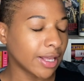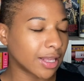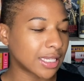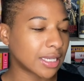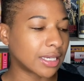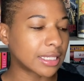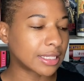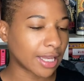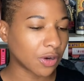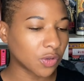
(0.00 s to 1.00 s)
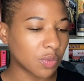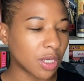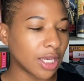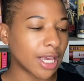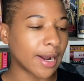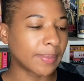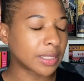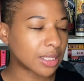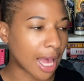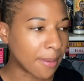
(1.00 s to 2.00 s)
this unsettled me, it
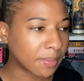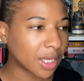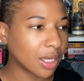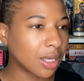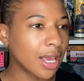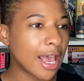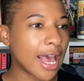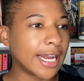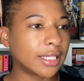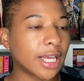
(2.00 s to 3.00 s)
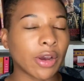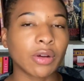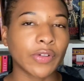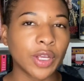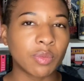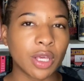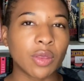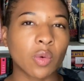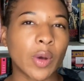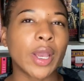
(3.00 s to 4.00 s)
upset me, and it terrified me
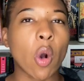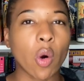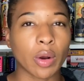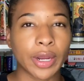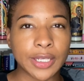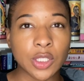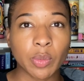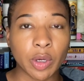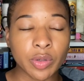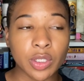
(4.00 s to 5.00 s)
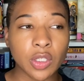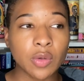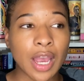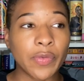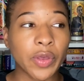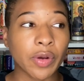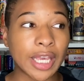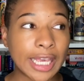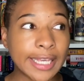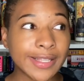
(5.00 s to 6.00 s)
the way horror is supposed to, and there
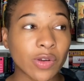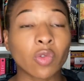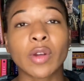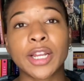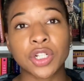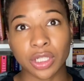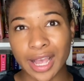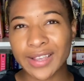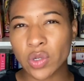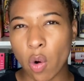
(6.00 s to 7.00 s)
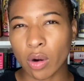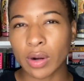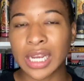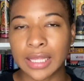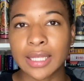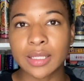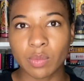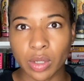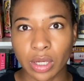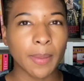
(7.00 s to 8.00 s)
is racialized horror in this
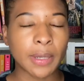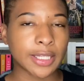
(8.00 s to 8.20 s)
book. But